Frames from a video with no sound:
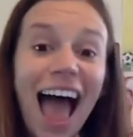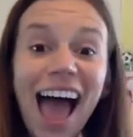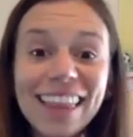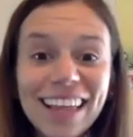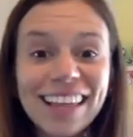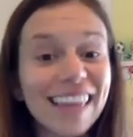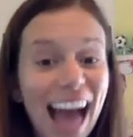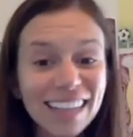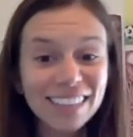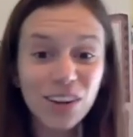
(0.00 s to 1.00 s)
And the
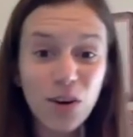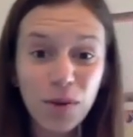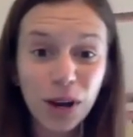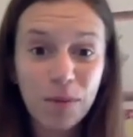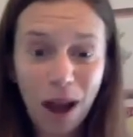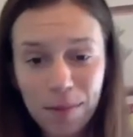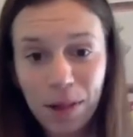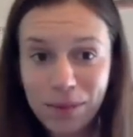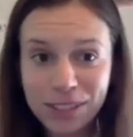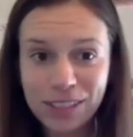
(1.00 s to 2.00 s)
last homework
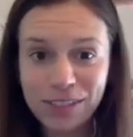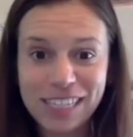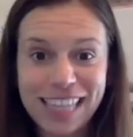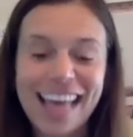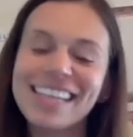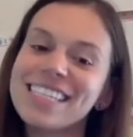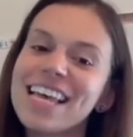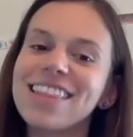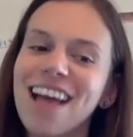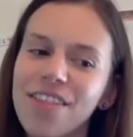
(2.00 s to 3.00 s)
problem we'll do today is
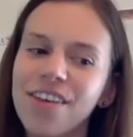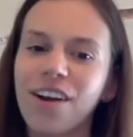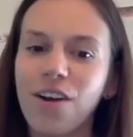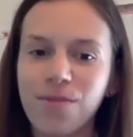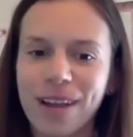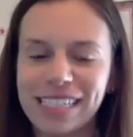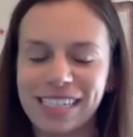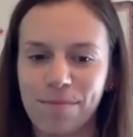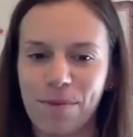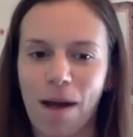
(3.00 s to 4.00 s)
another
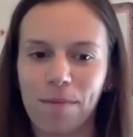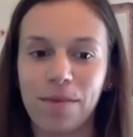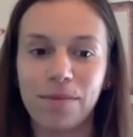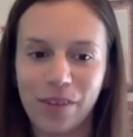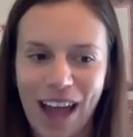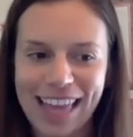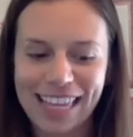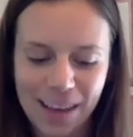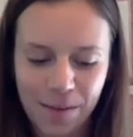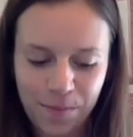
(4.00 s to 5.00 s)
erasing problem. You ready?